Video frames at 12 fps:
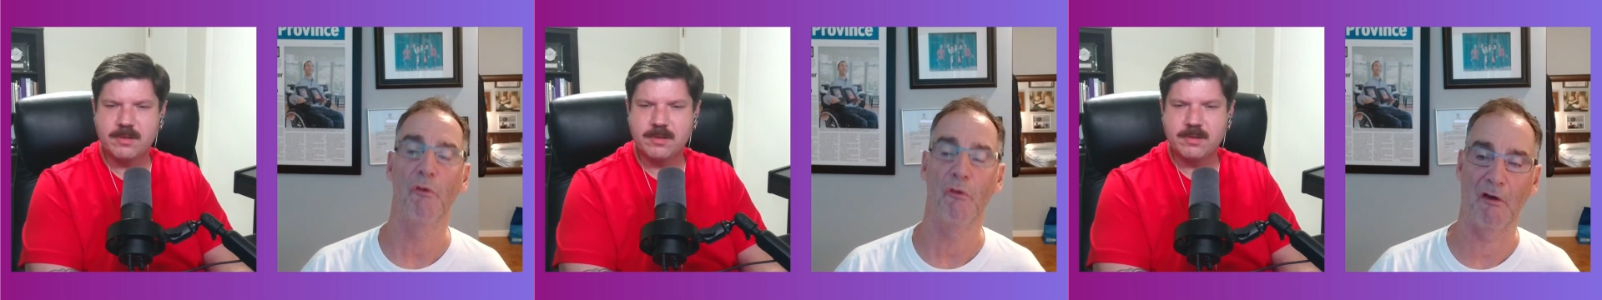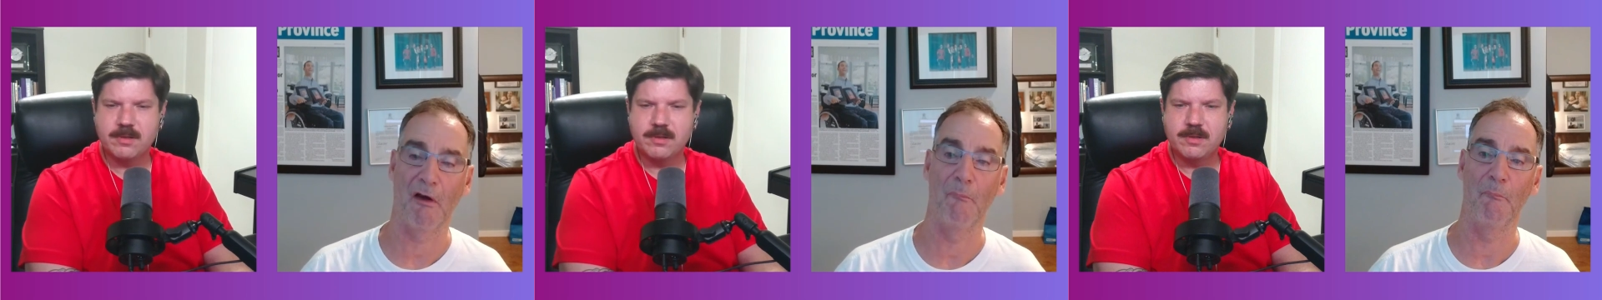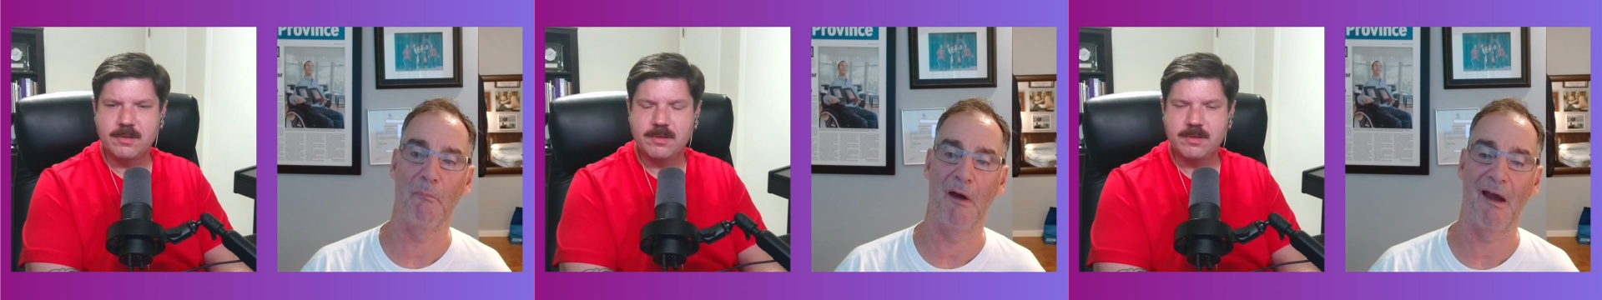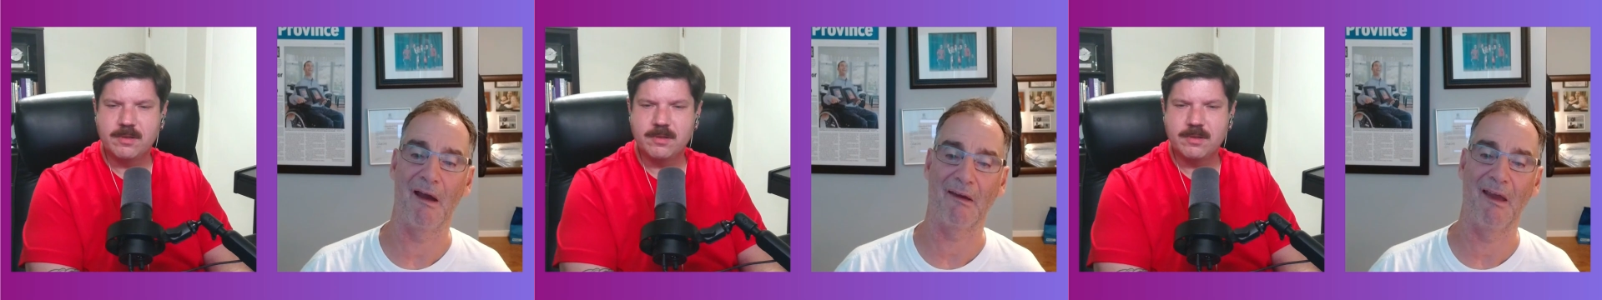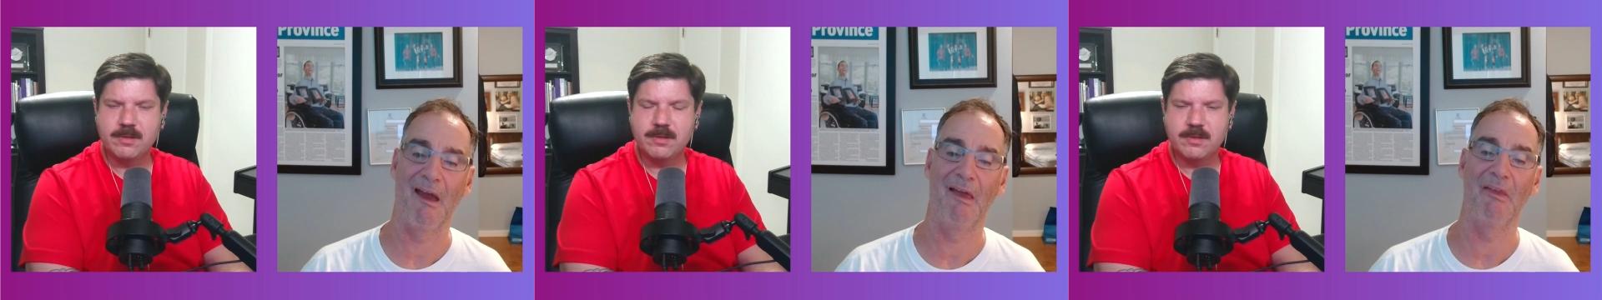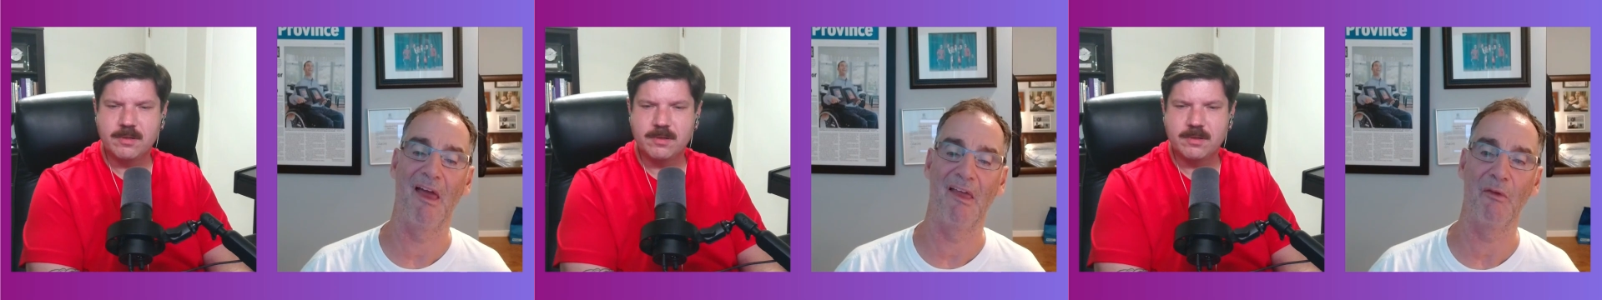Speaker 1: to Come Back.
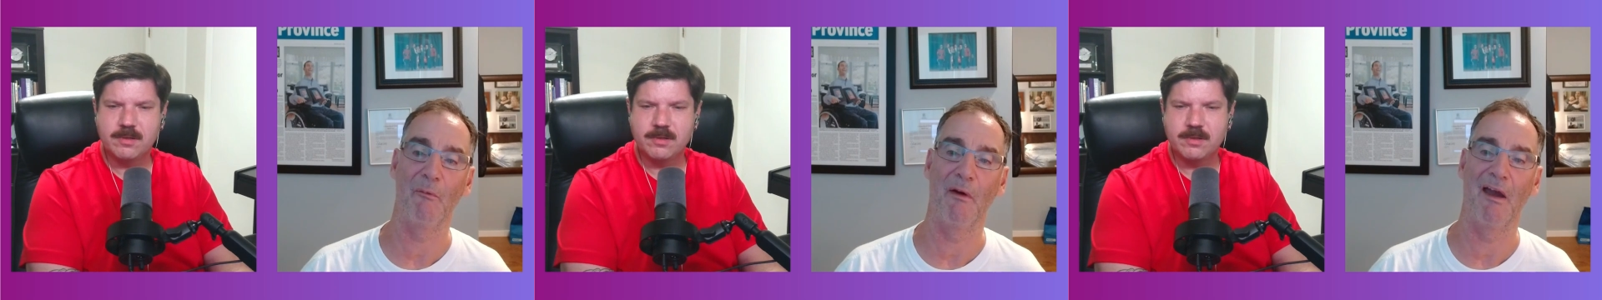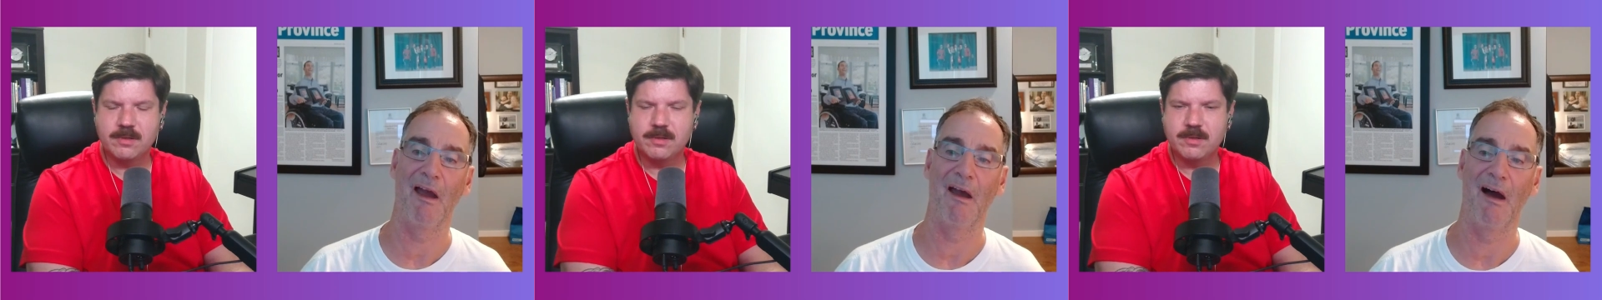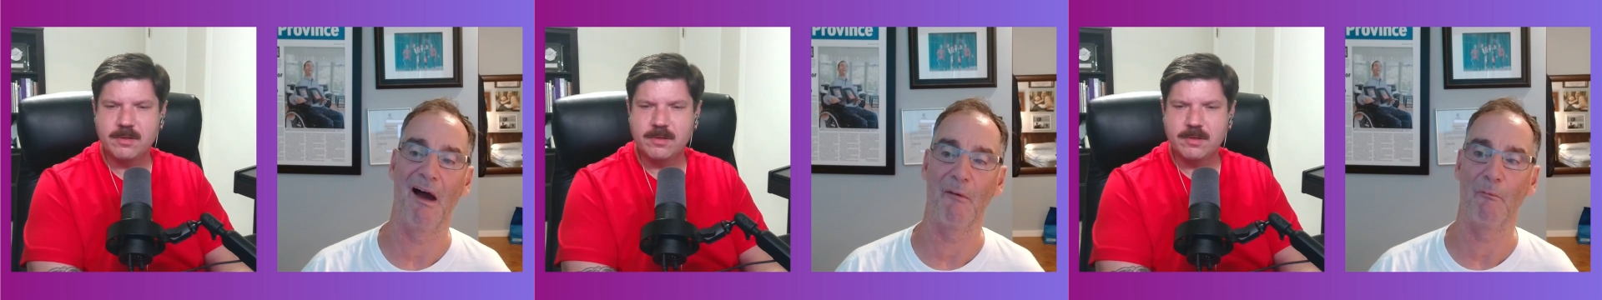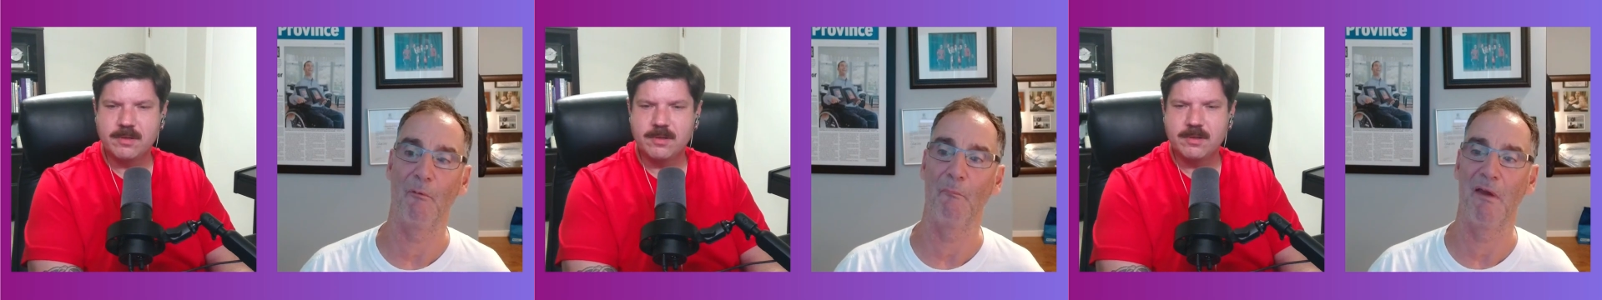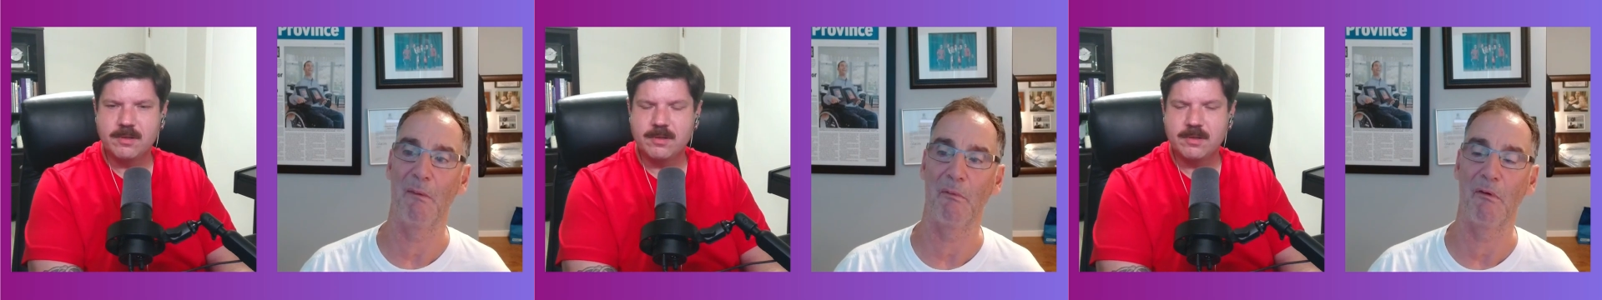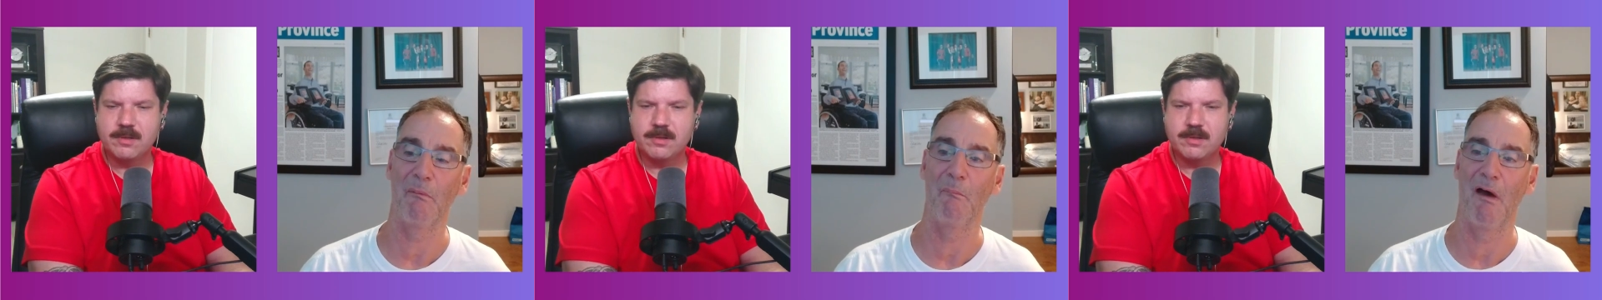And anyway, I will
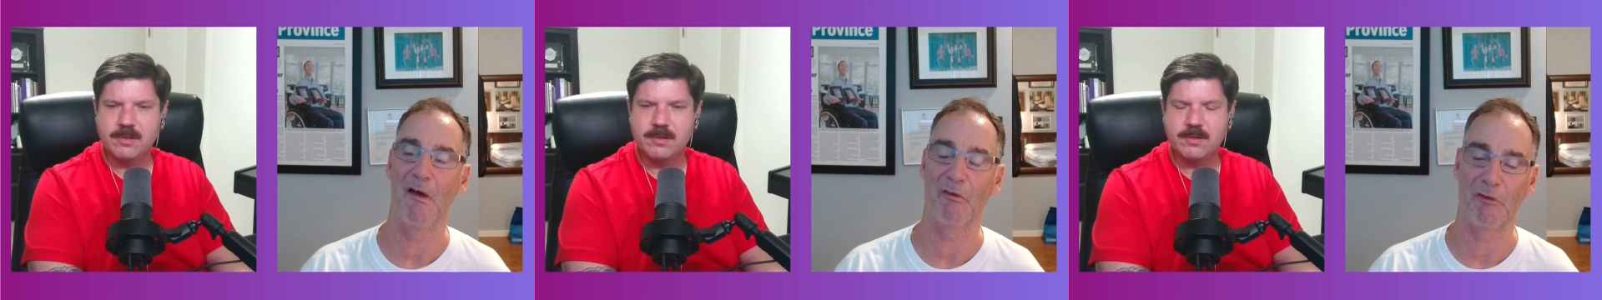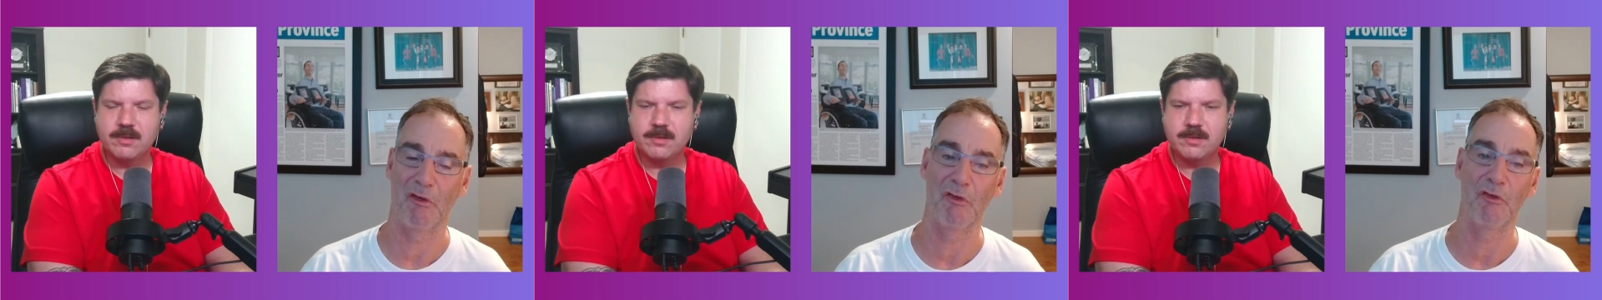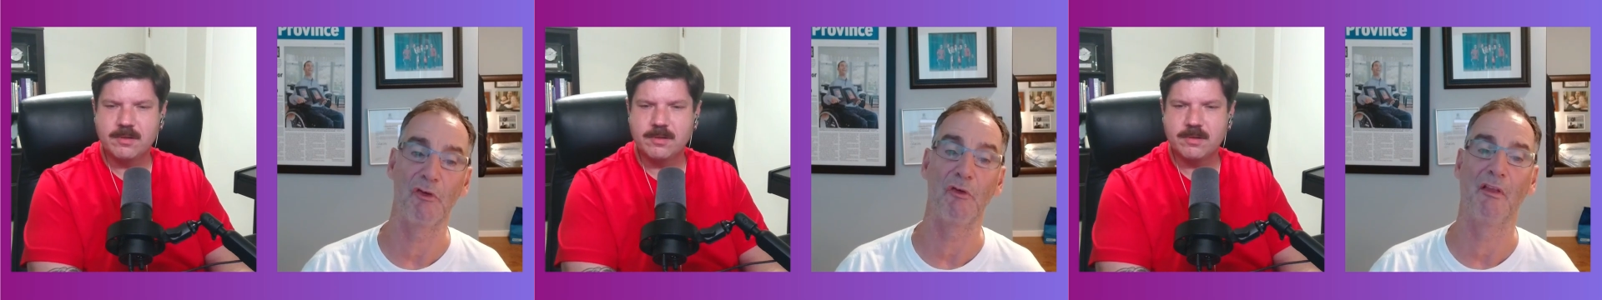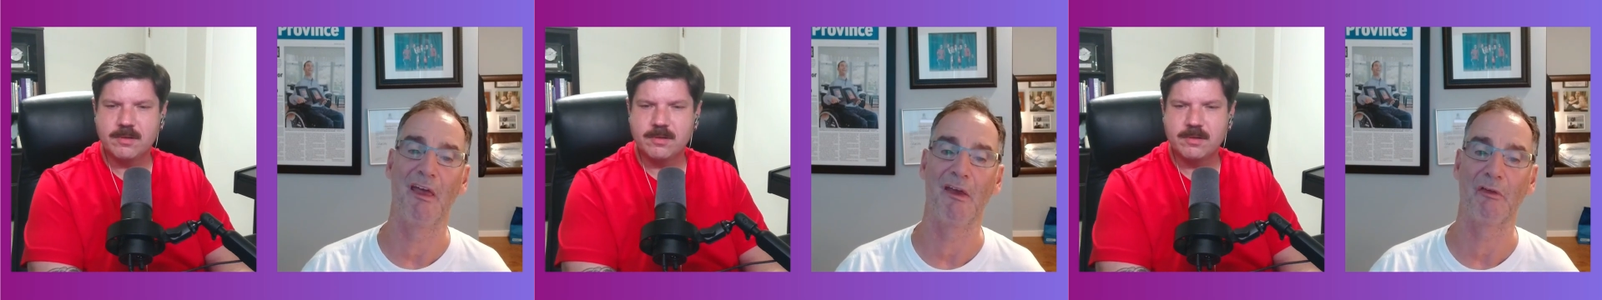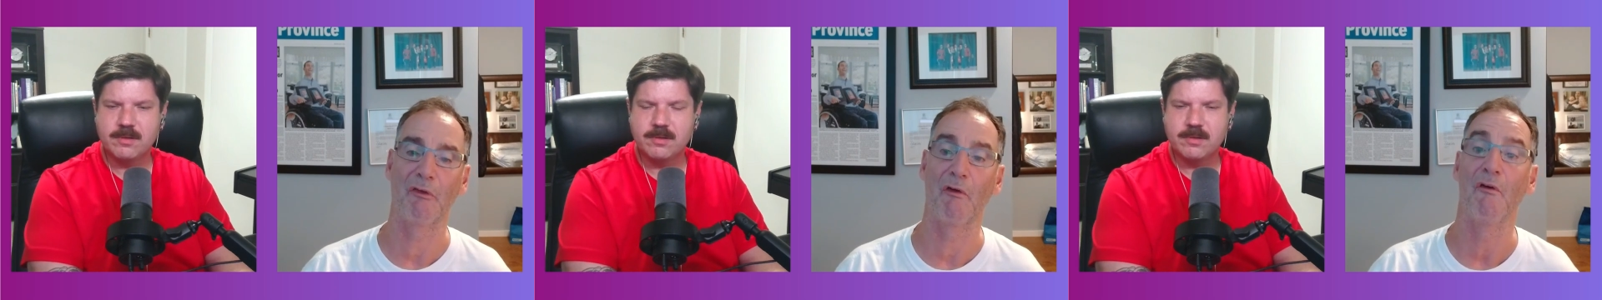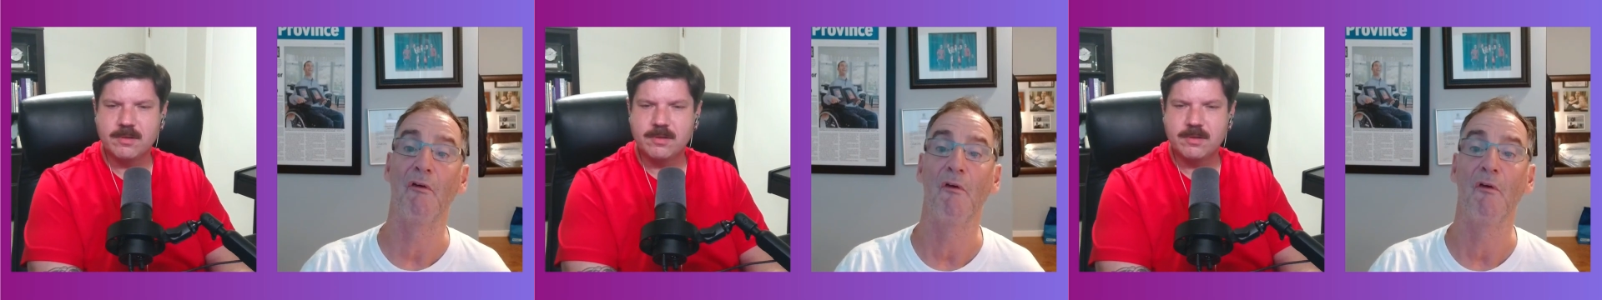maybe message you later